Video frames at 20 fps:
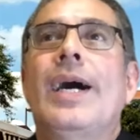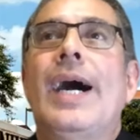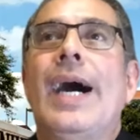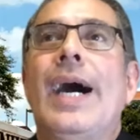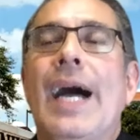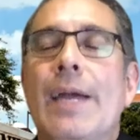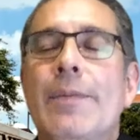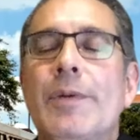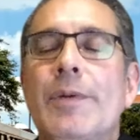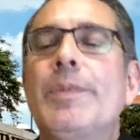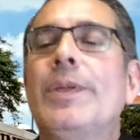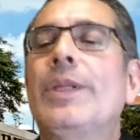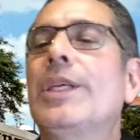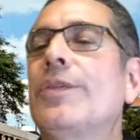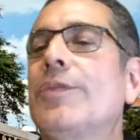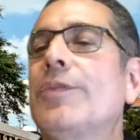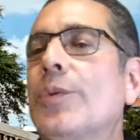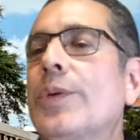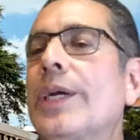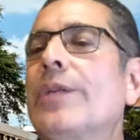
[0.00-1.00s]
I'm a
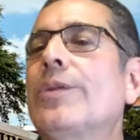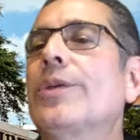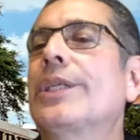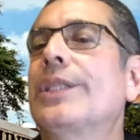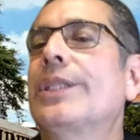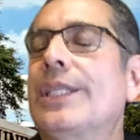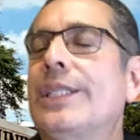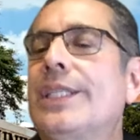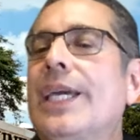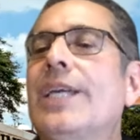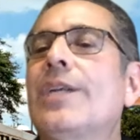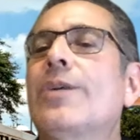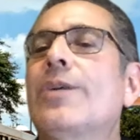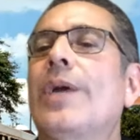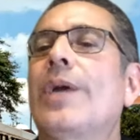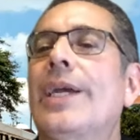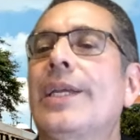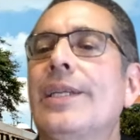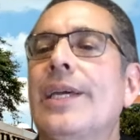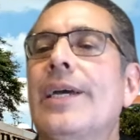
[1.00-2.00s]
believer when I look at the data
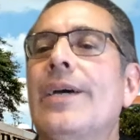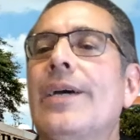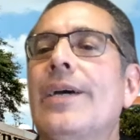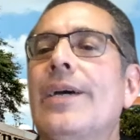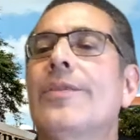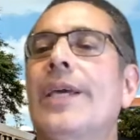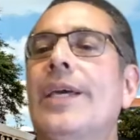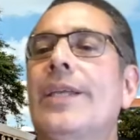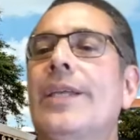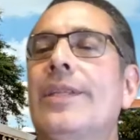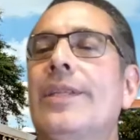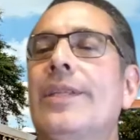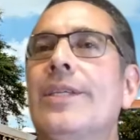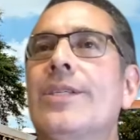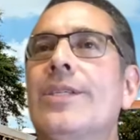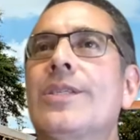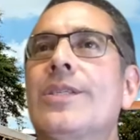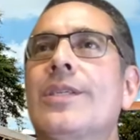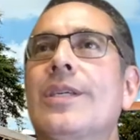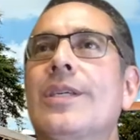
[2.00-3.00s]
right now that
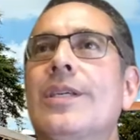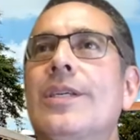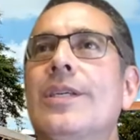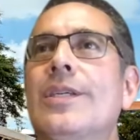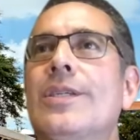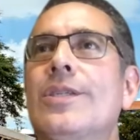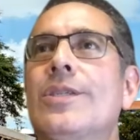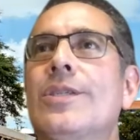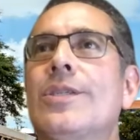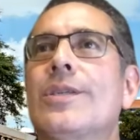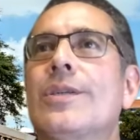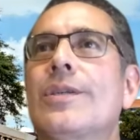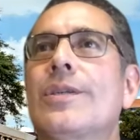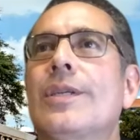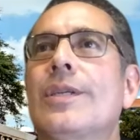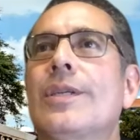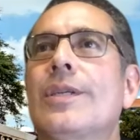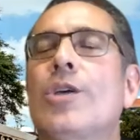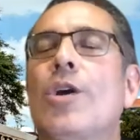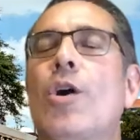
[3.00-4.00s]
this is,
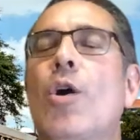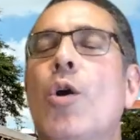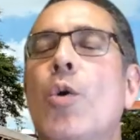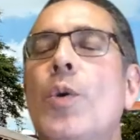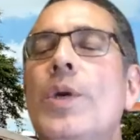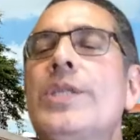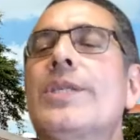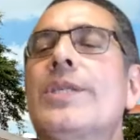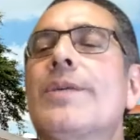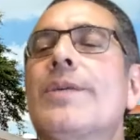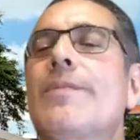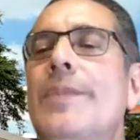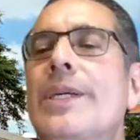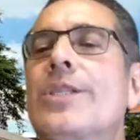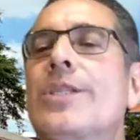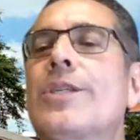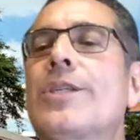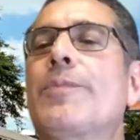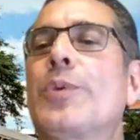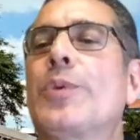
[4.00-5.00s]
it's always a
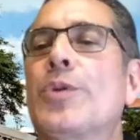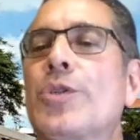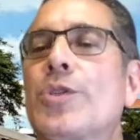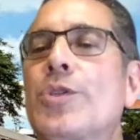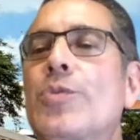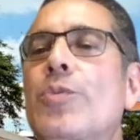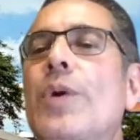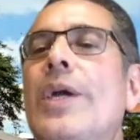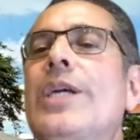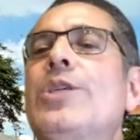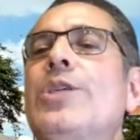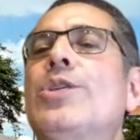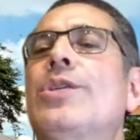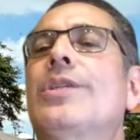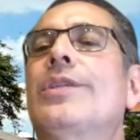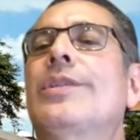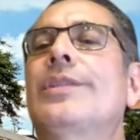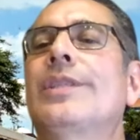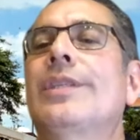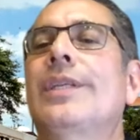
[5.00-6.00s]
mix of
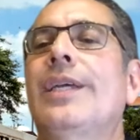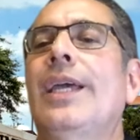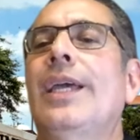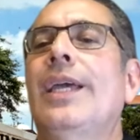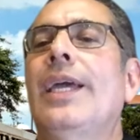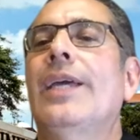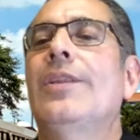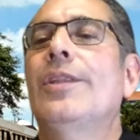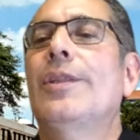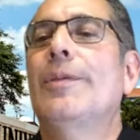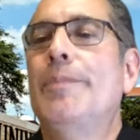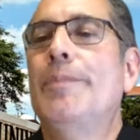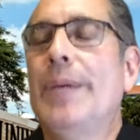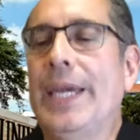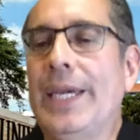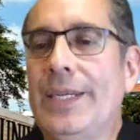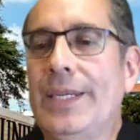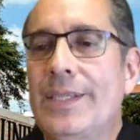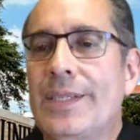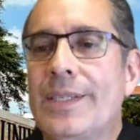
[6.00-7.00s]
persuasion and the
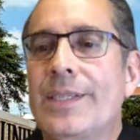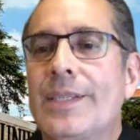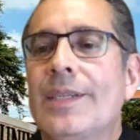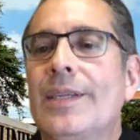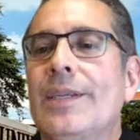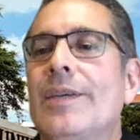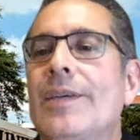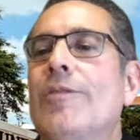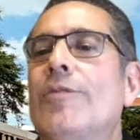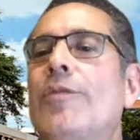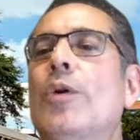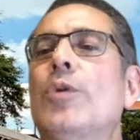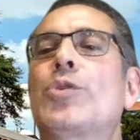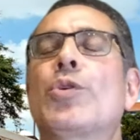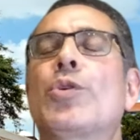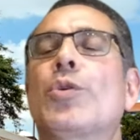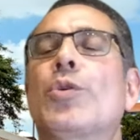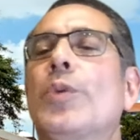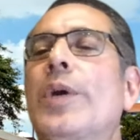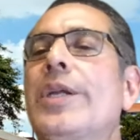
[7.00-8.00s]
base folks
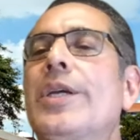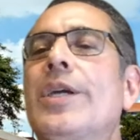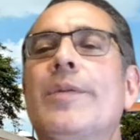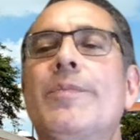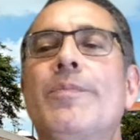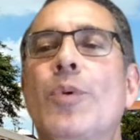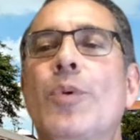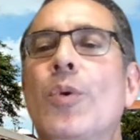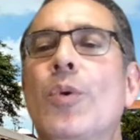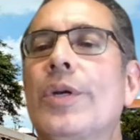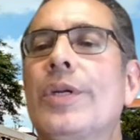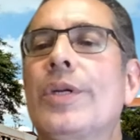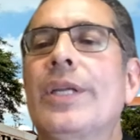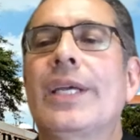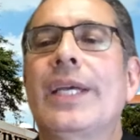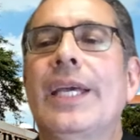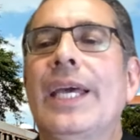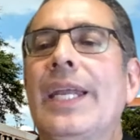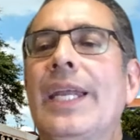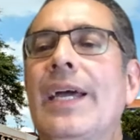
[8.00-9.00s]
who are already on
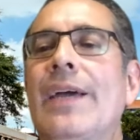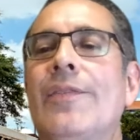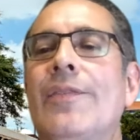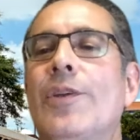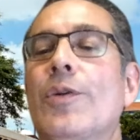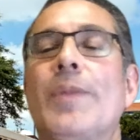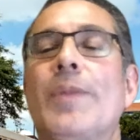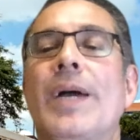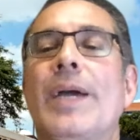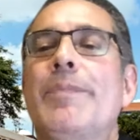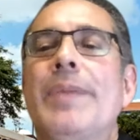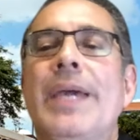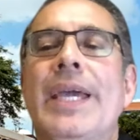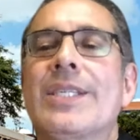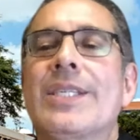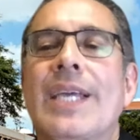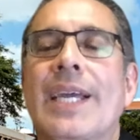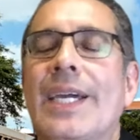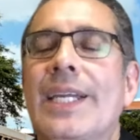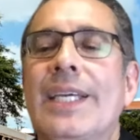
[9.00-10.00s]
board and I, they're my
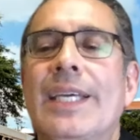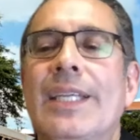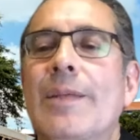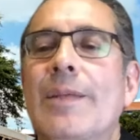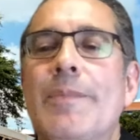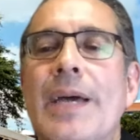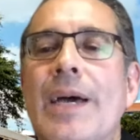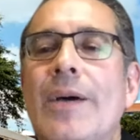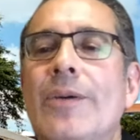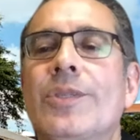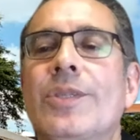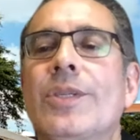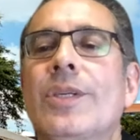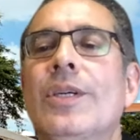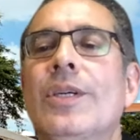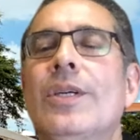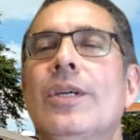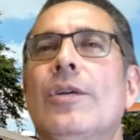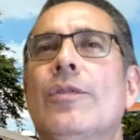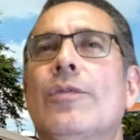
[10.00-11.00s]
base, I got to get them out
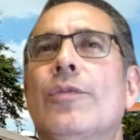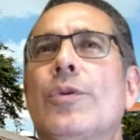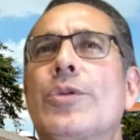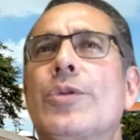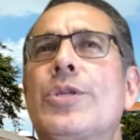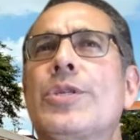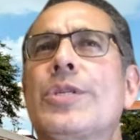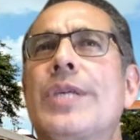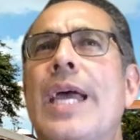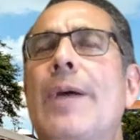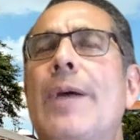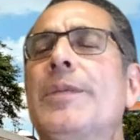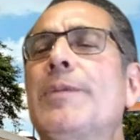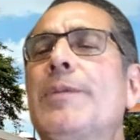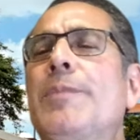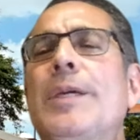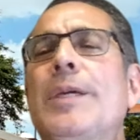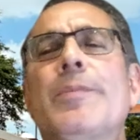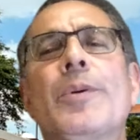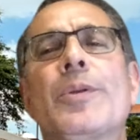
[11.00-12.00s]
versus how many
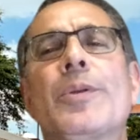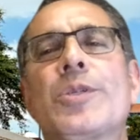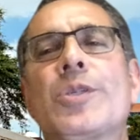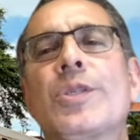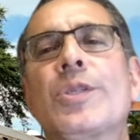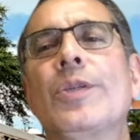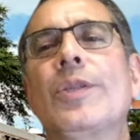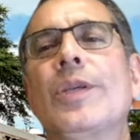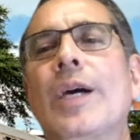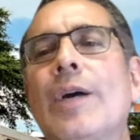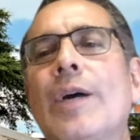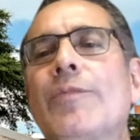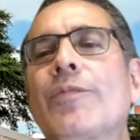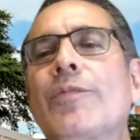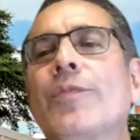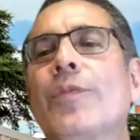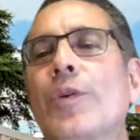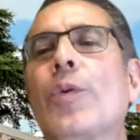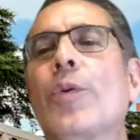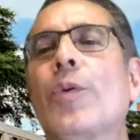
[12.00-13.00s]
people are still up
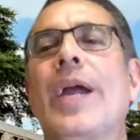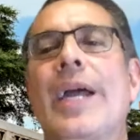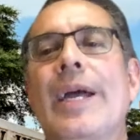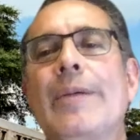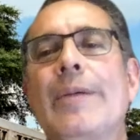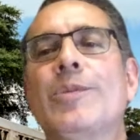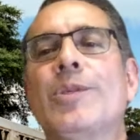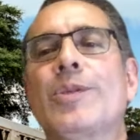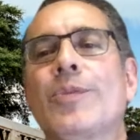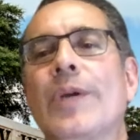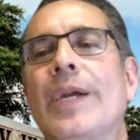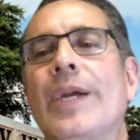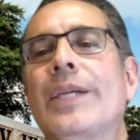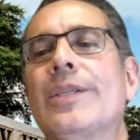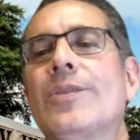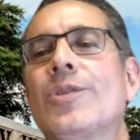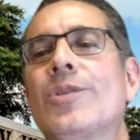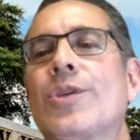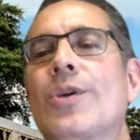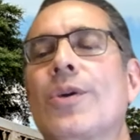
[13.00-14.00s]
for grabs, right?
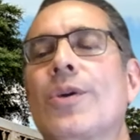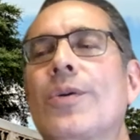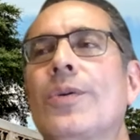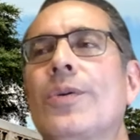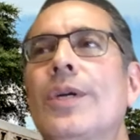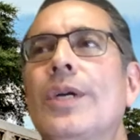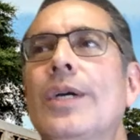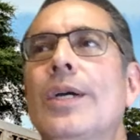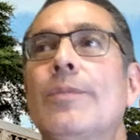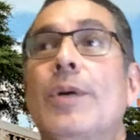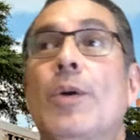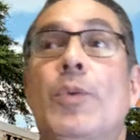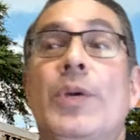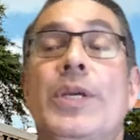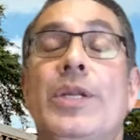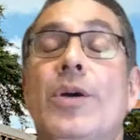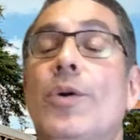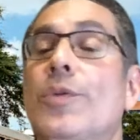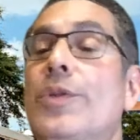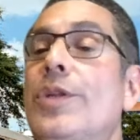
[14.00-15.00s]
And so, but we
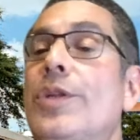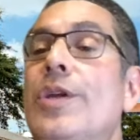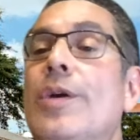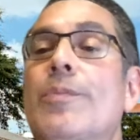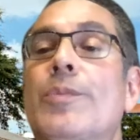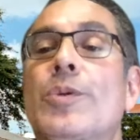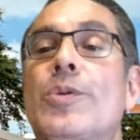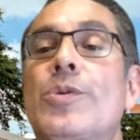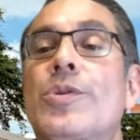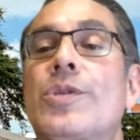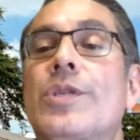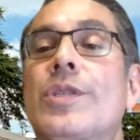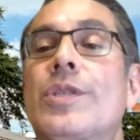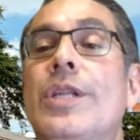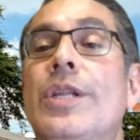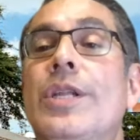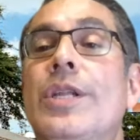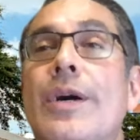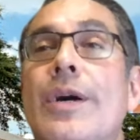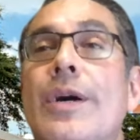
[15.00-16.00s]
know the numbers, the
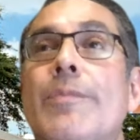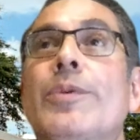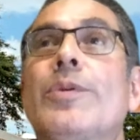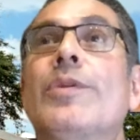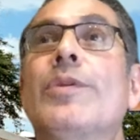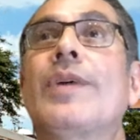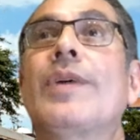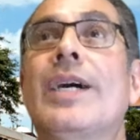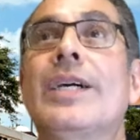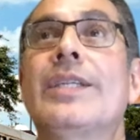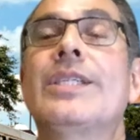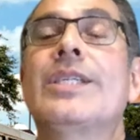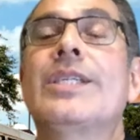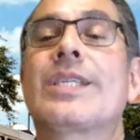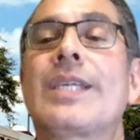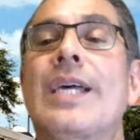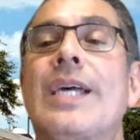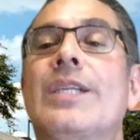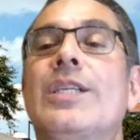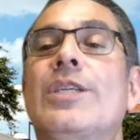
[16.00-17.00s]
number of
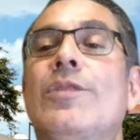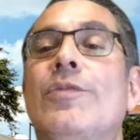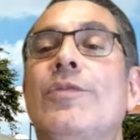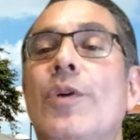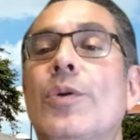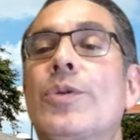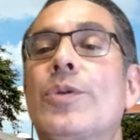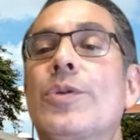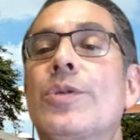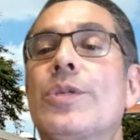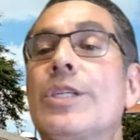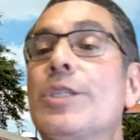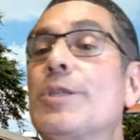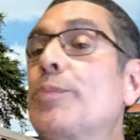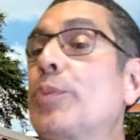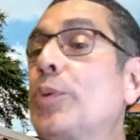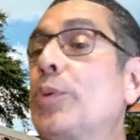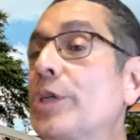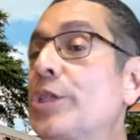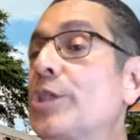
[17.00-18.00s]
undecided voters is
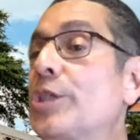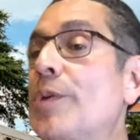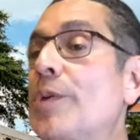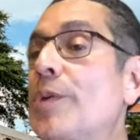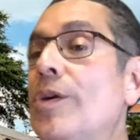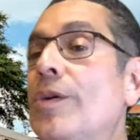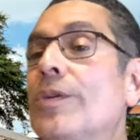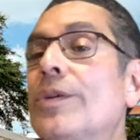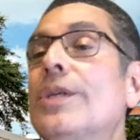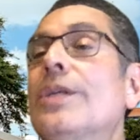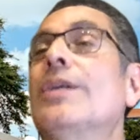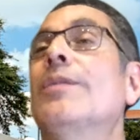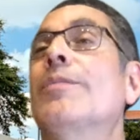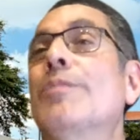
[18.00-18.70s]
pretty small.